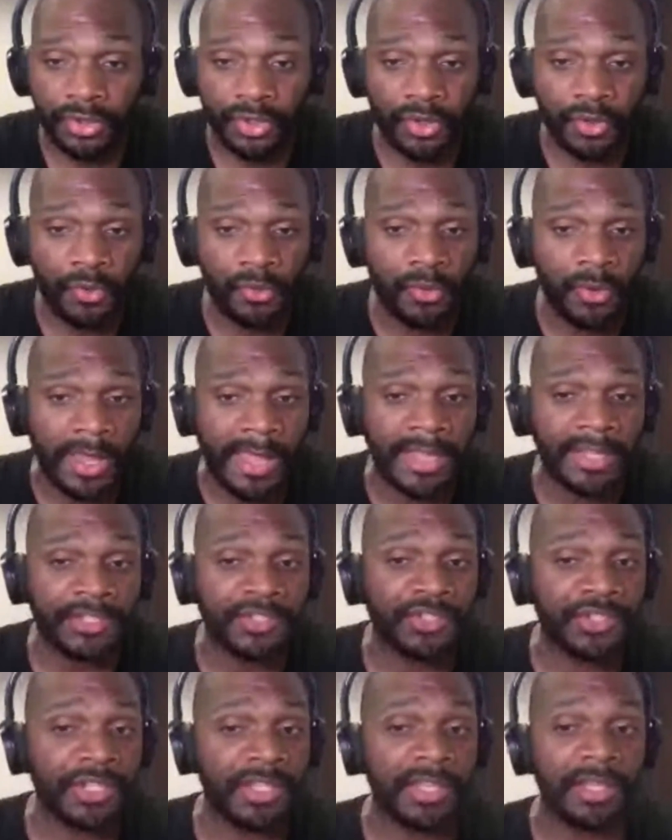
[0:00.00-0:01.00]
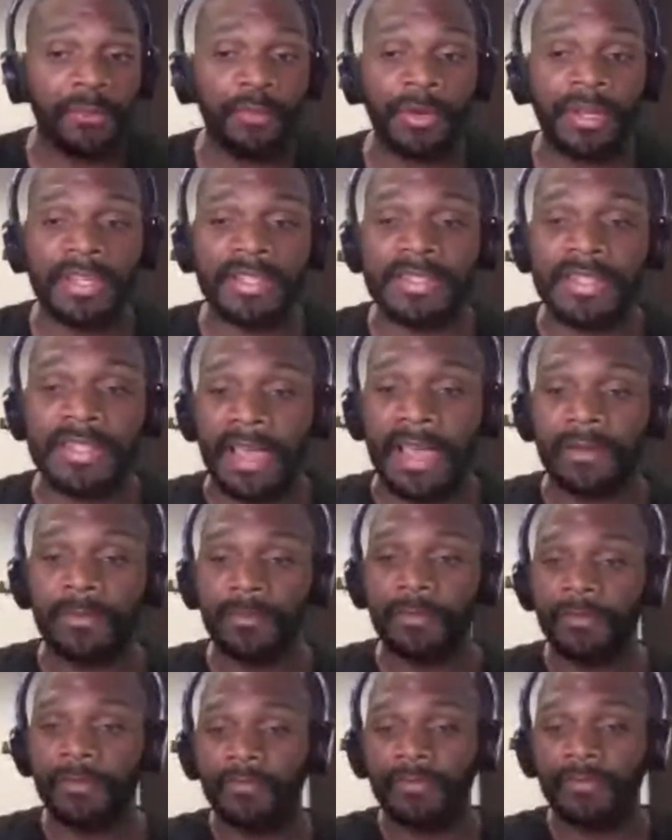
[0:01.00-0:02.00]
UHD. What is
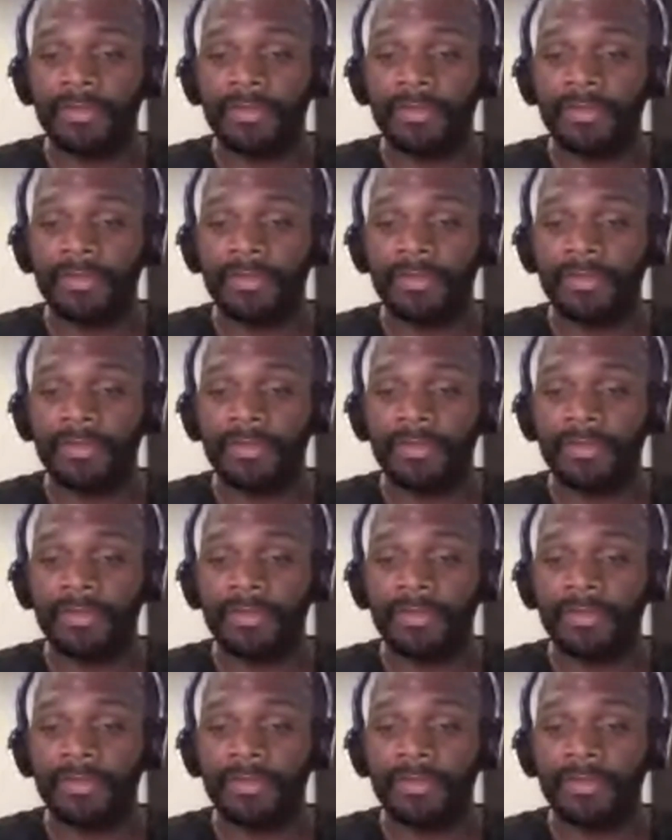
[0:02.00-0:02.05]
that?